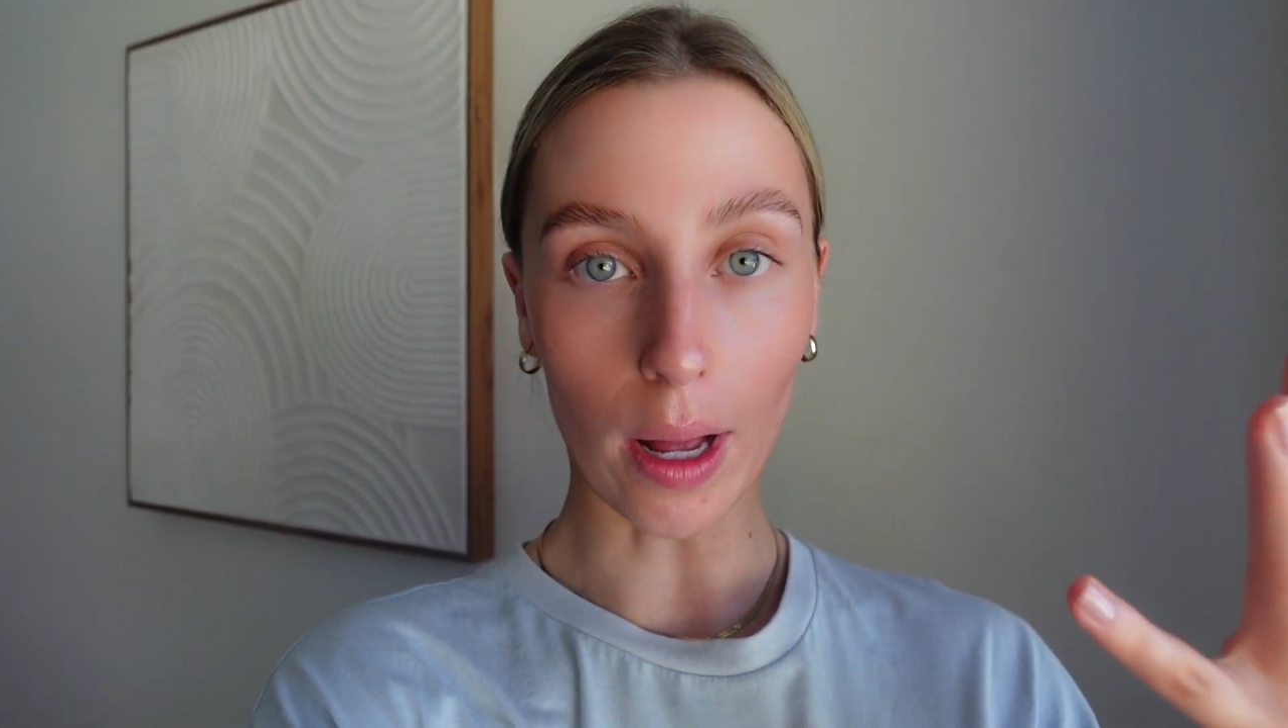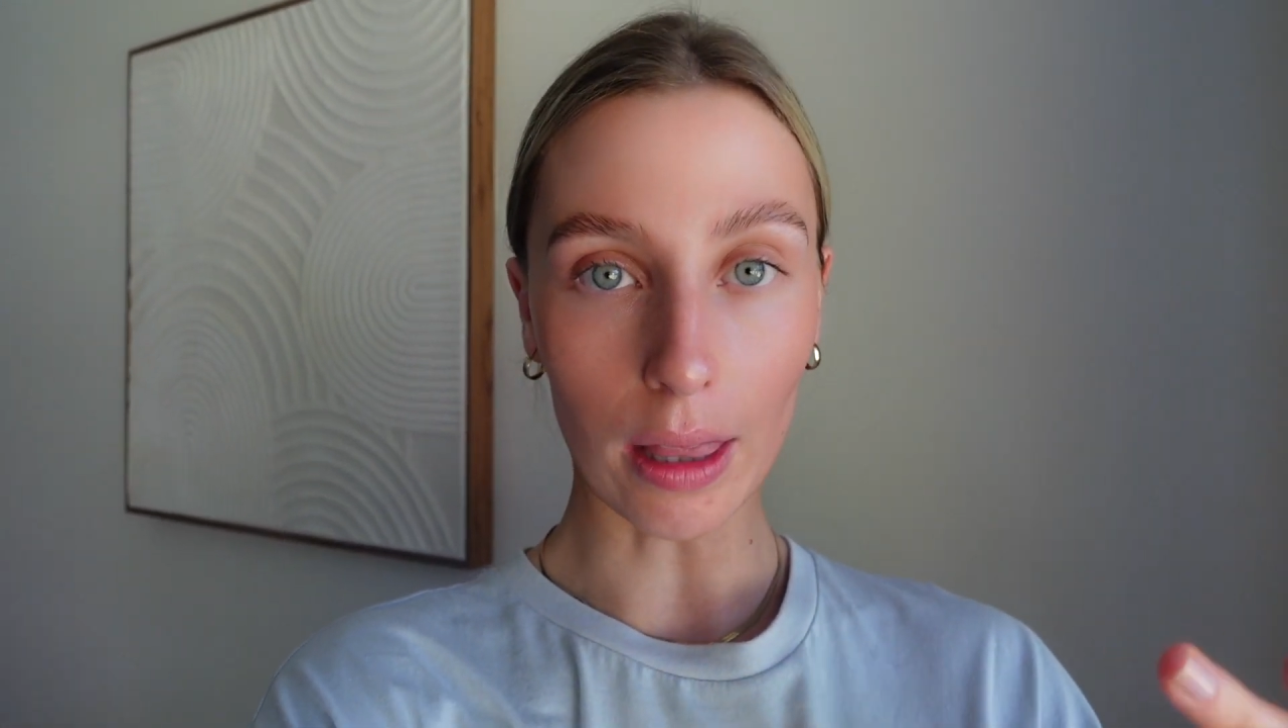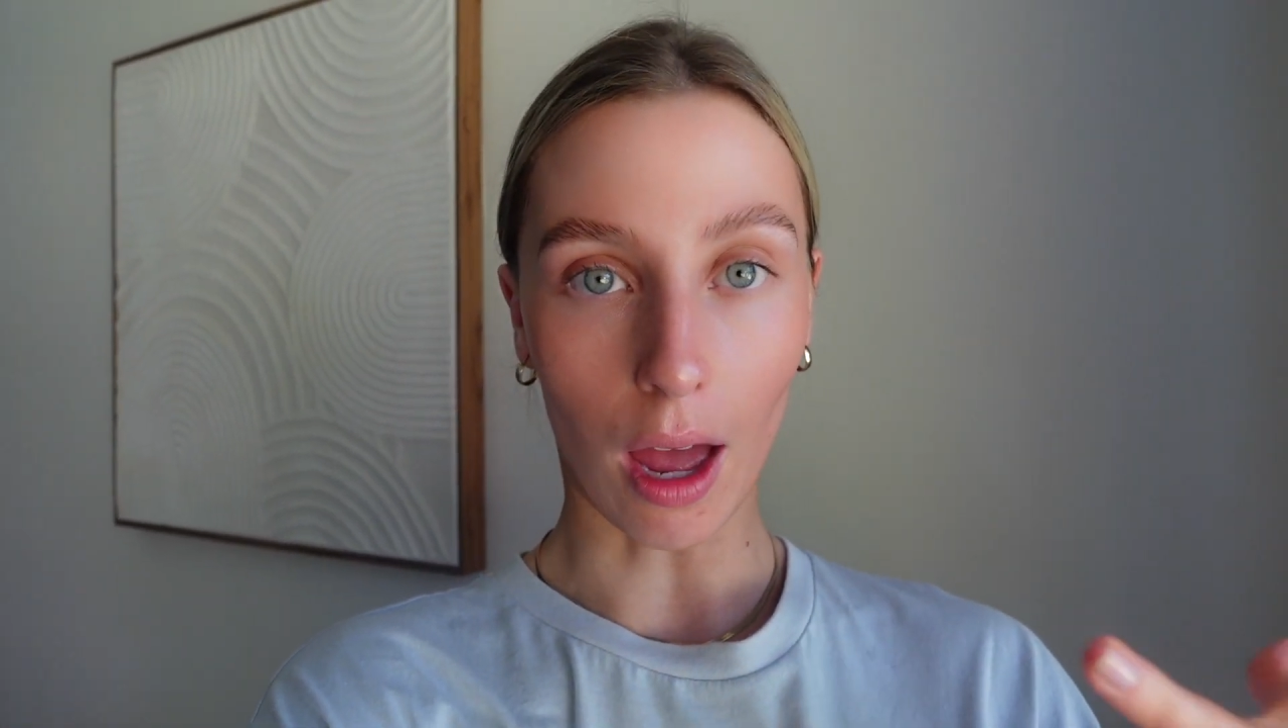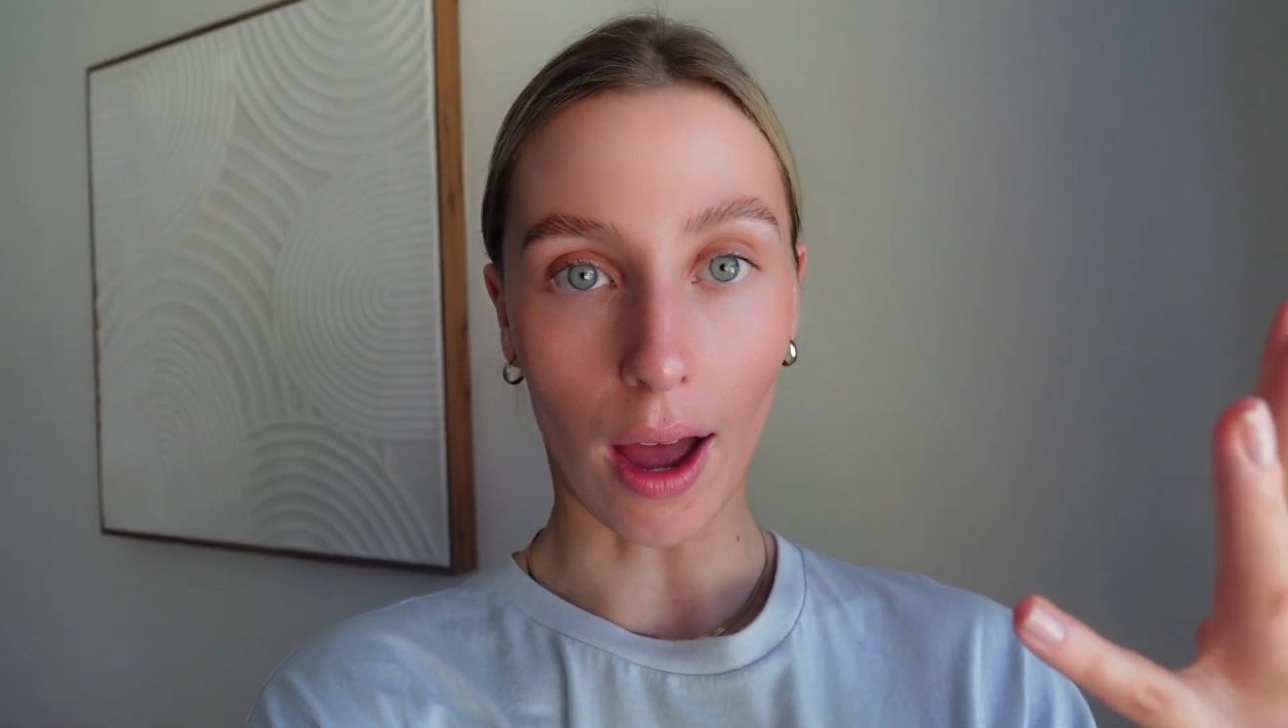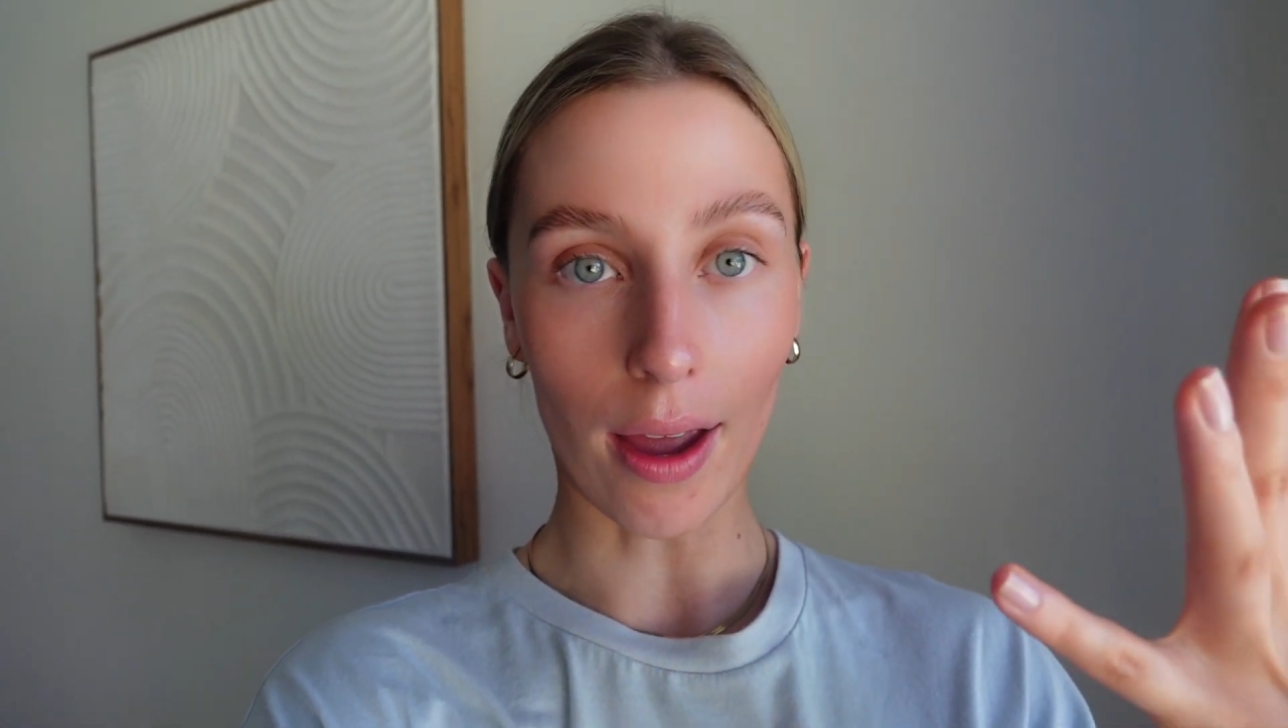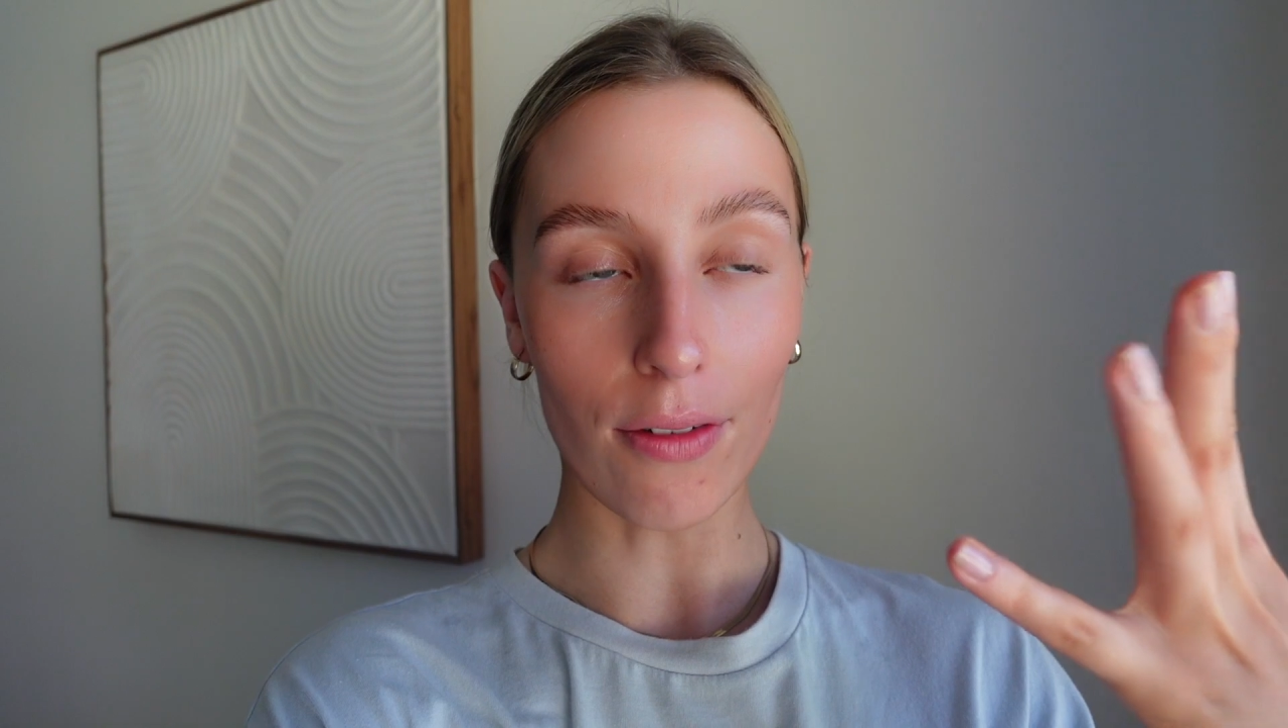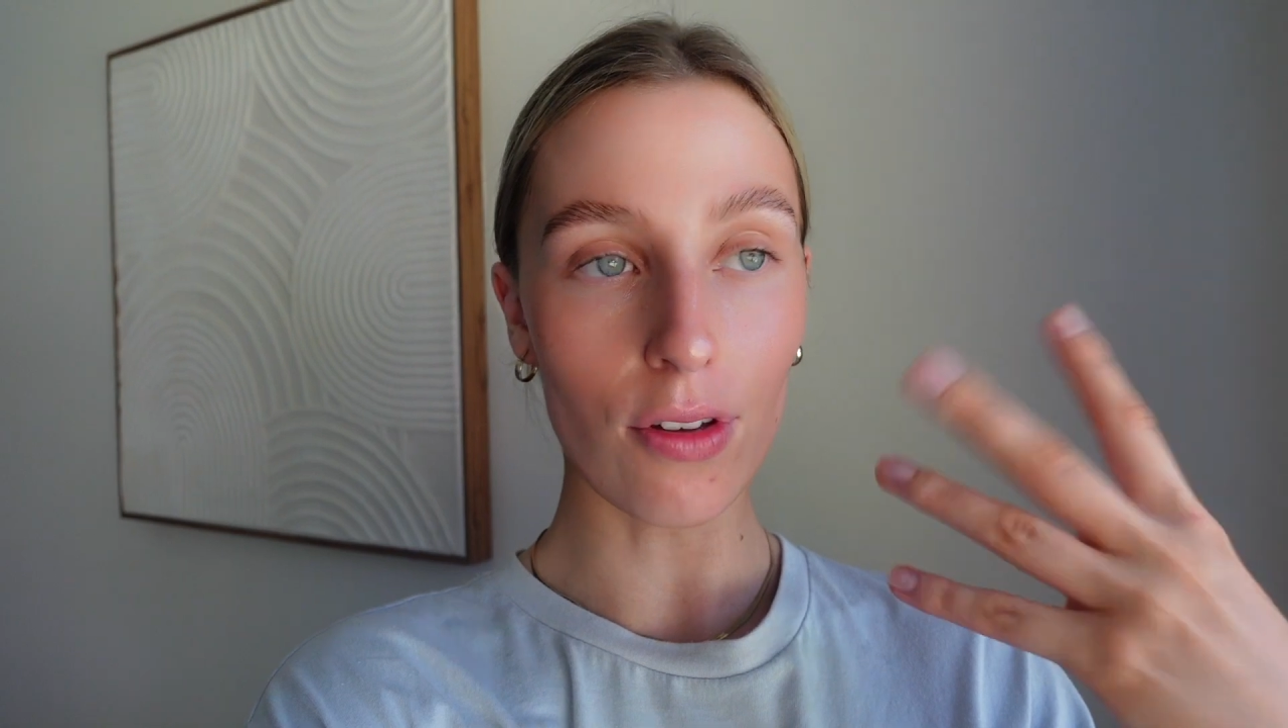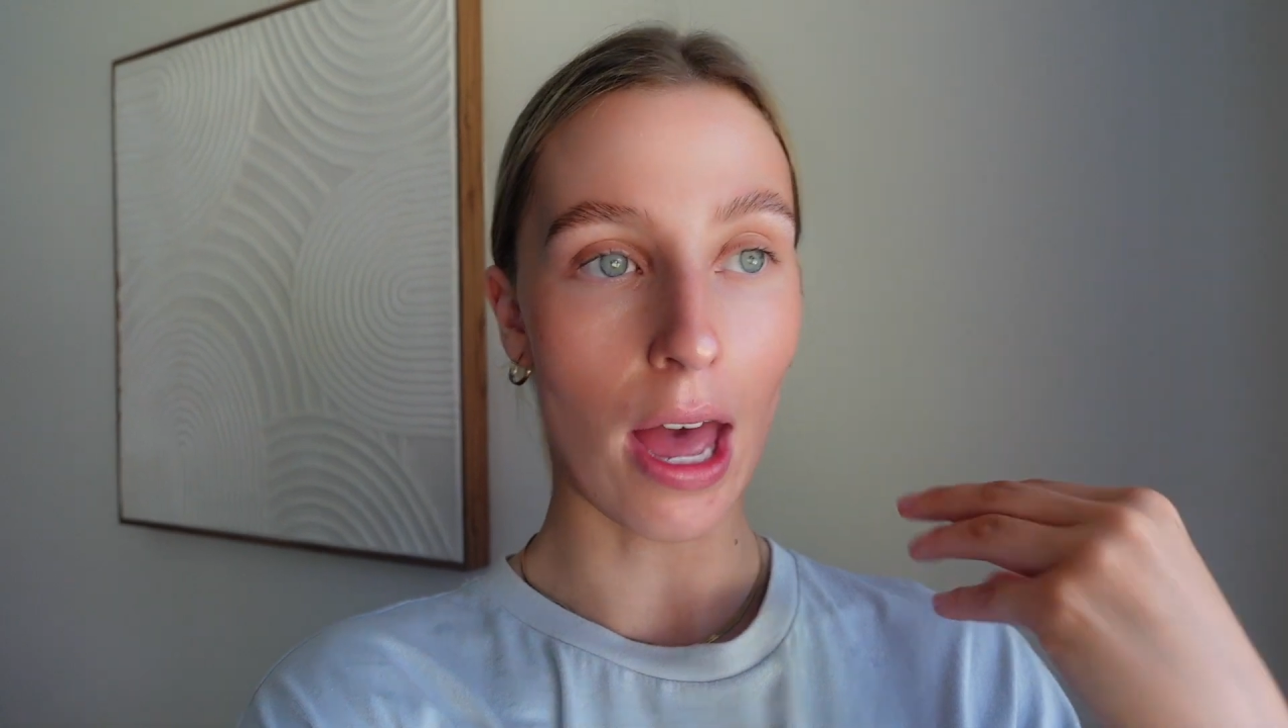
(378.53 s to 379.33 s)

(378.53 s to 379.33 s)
alive